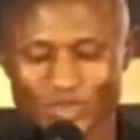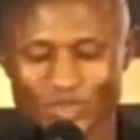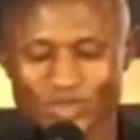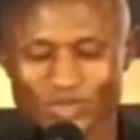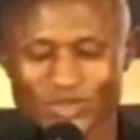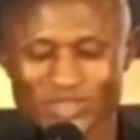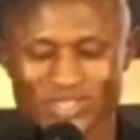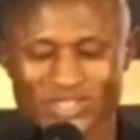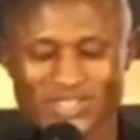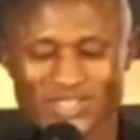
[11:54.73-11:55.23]

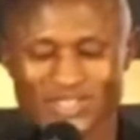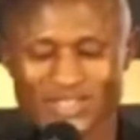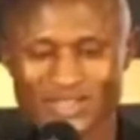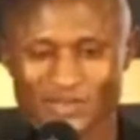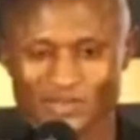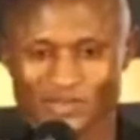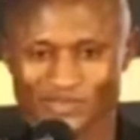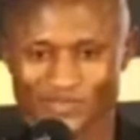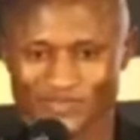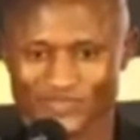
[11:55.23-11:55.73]
Not to say
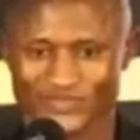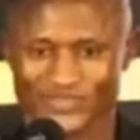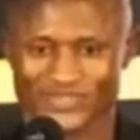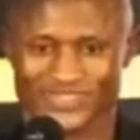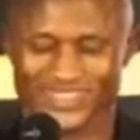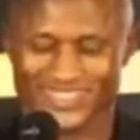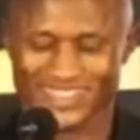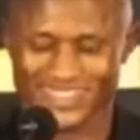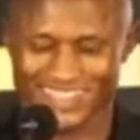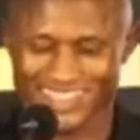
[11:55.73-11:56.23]
much,
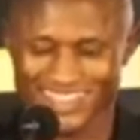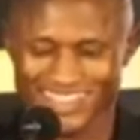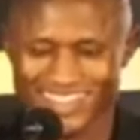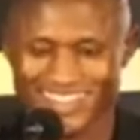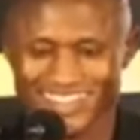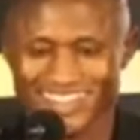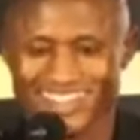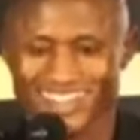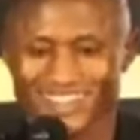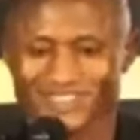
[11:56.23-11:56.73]

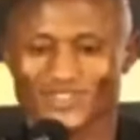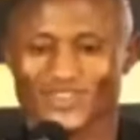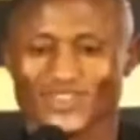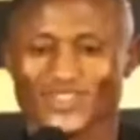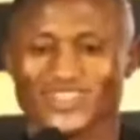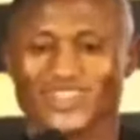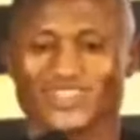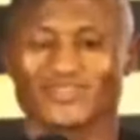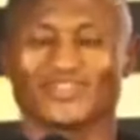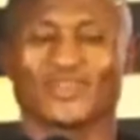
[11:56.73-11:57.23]

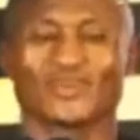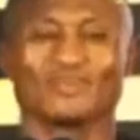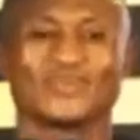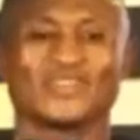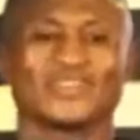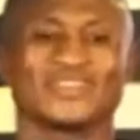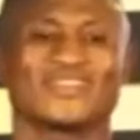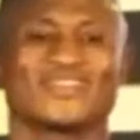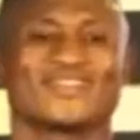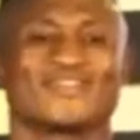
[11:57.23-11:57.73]
I want to
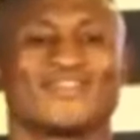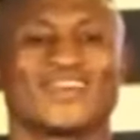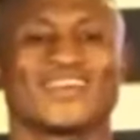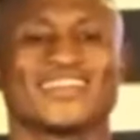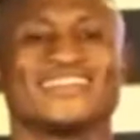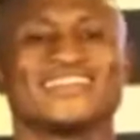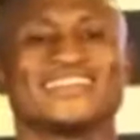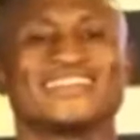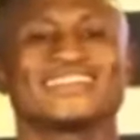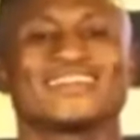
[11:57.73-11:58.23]
thank
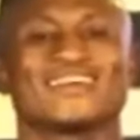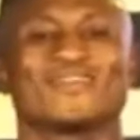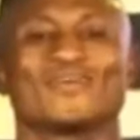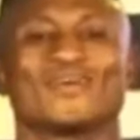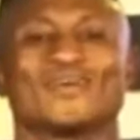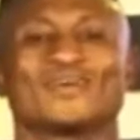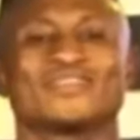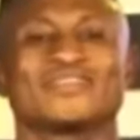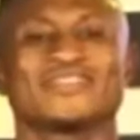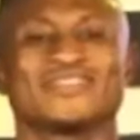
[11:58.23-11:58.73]
everyone
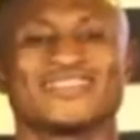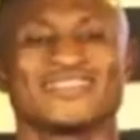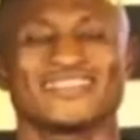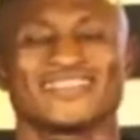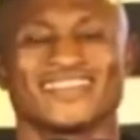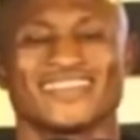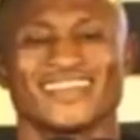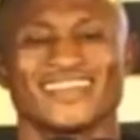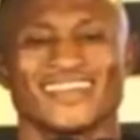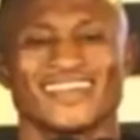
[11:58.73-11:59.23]

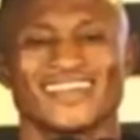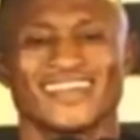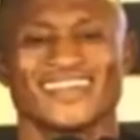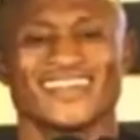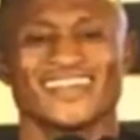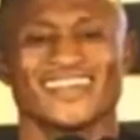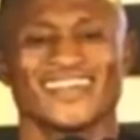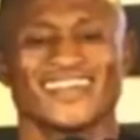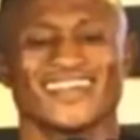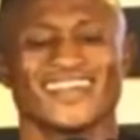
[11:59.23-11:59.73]
who
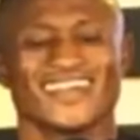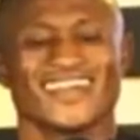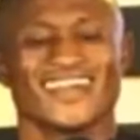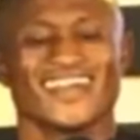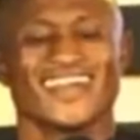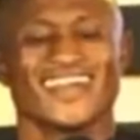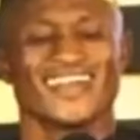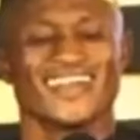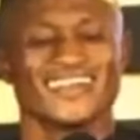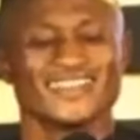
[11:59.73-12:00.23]
voted, who
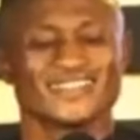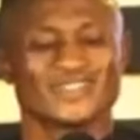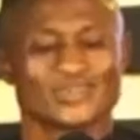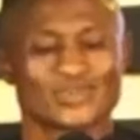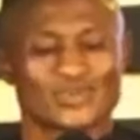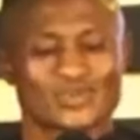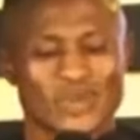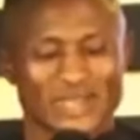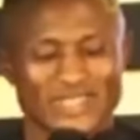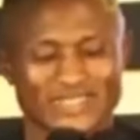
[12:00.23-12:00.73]
his
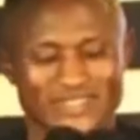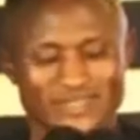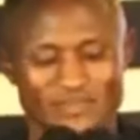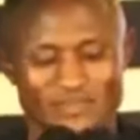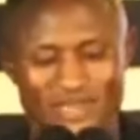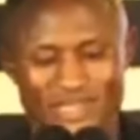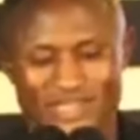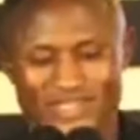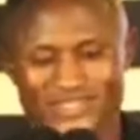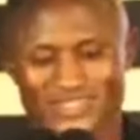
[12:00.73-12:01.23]
time
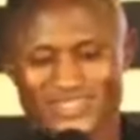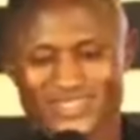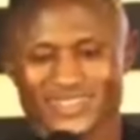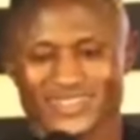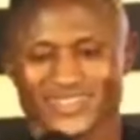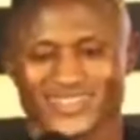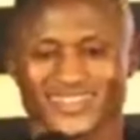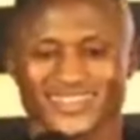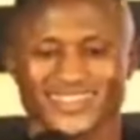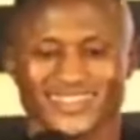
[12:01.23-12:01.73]

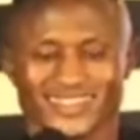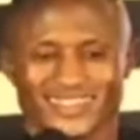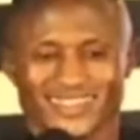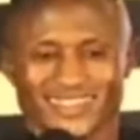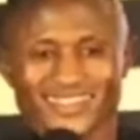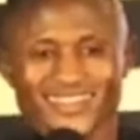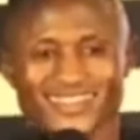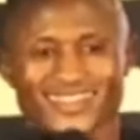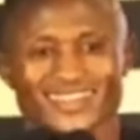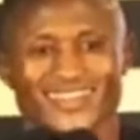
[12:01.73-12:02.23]
and
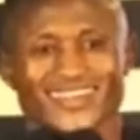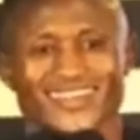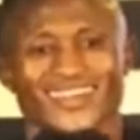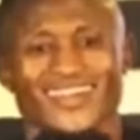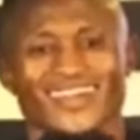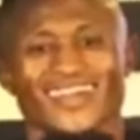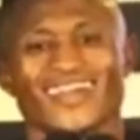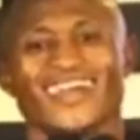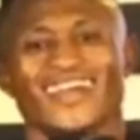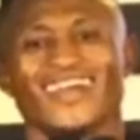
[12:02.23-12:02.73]
voted for
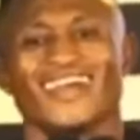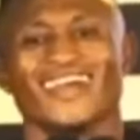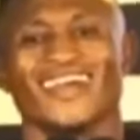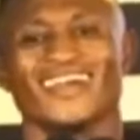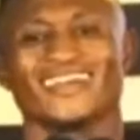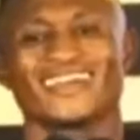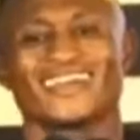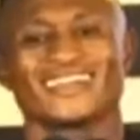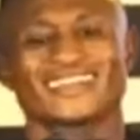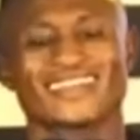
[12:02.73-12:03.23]
me for
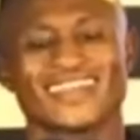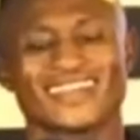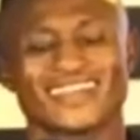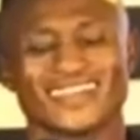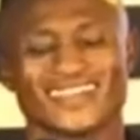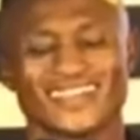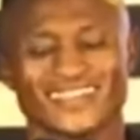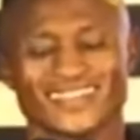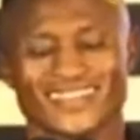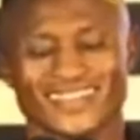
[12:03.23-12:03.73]
this
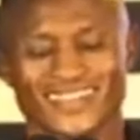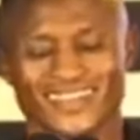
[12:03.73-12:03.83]
award.